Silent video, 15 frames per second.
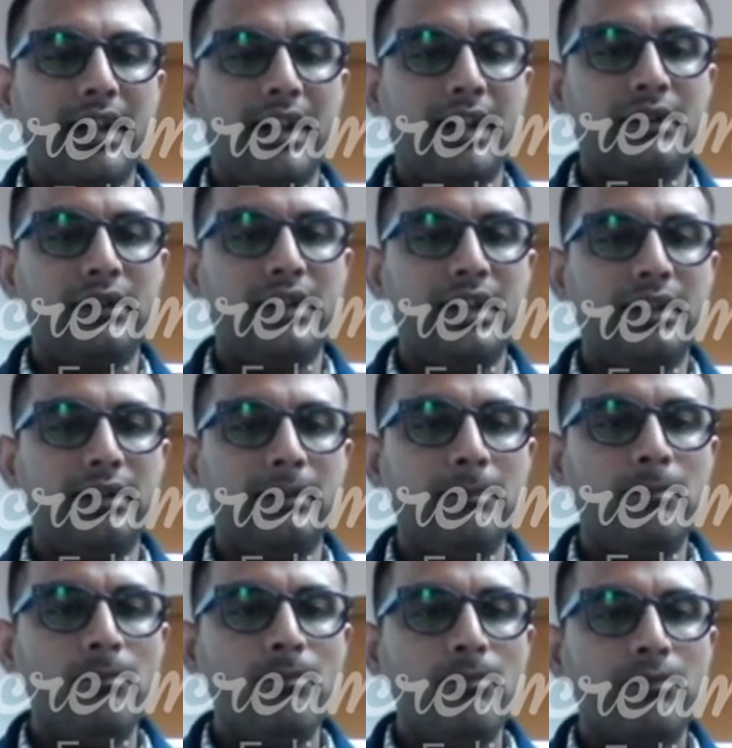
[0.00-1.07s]
and
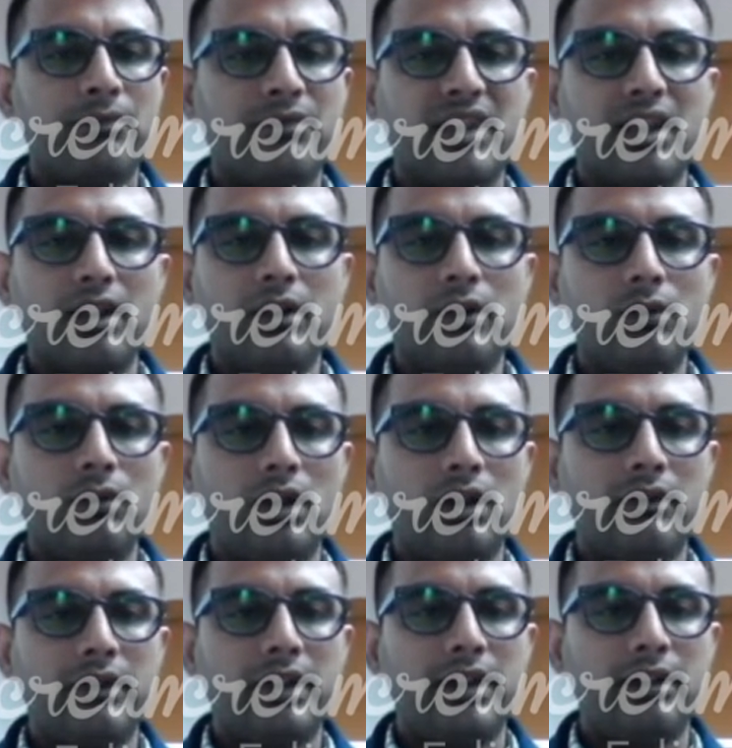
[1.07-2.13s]
then you
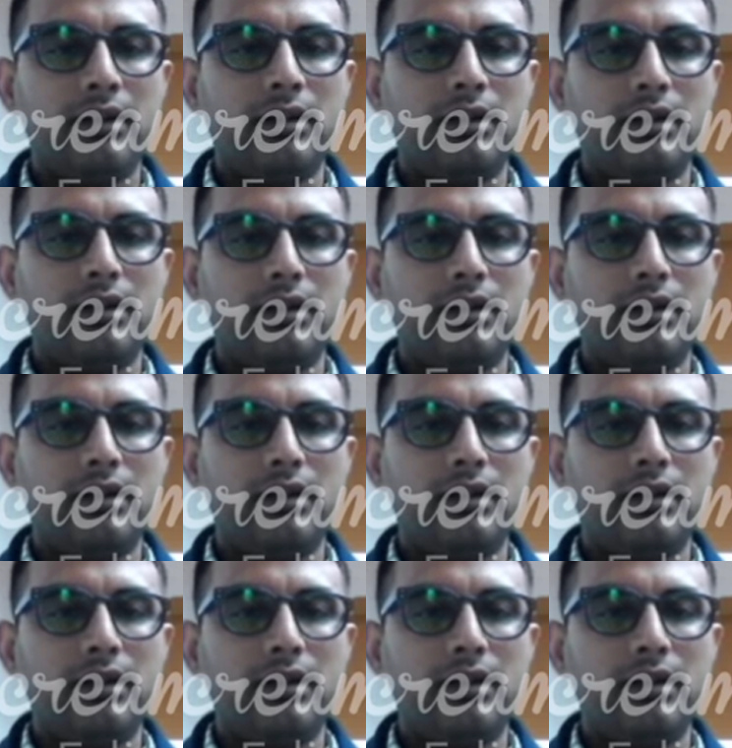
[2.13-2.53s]
are aware